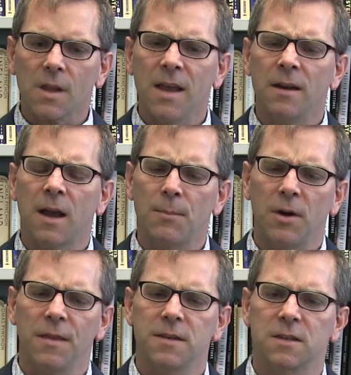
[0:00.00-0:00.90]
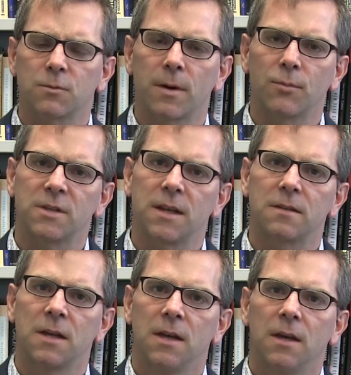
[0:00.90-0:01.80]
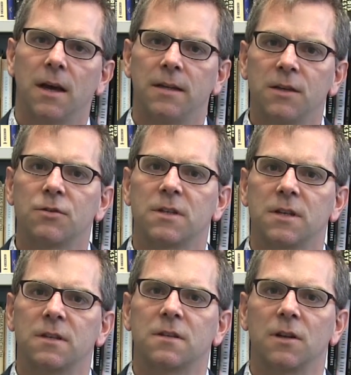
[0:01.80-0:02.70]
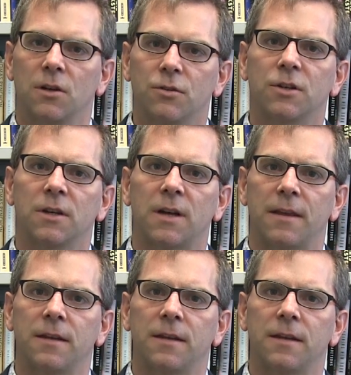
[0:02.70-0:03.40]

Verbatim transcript: And hypothesis represents an interesting solution,